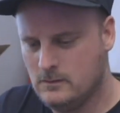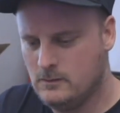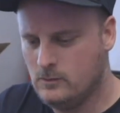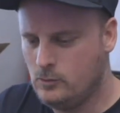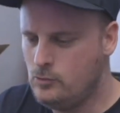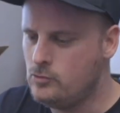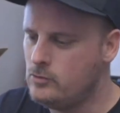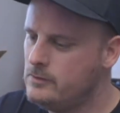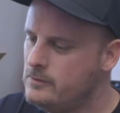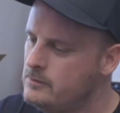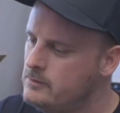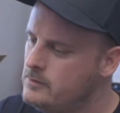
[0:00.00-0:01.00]
ooh.
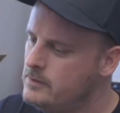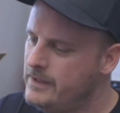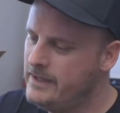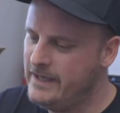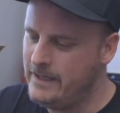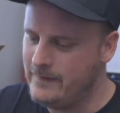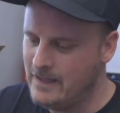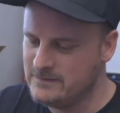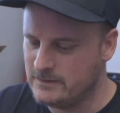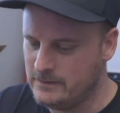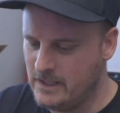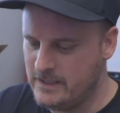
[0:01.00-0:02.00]
Hey, that's a
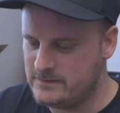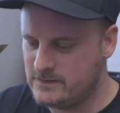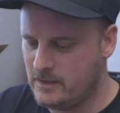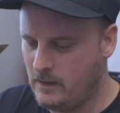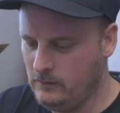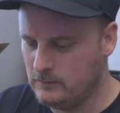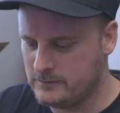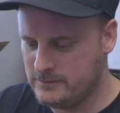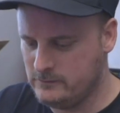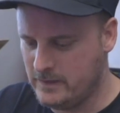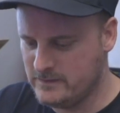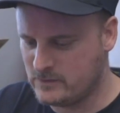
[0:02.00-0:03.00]
nice color too.
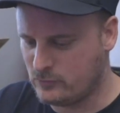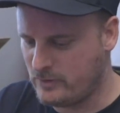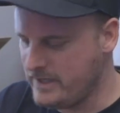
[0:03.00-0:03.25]
That's gray.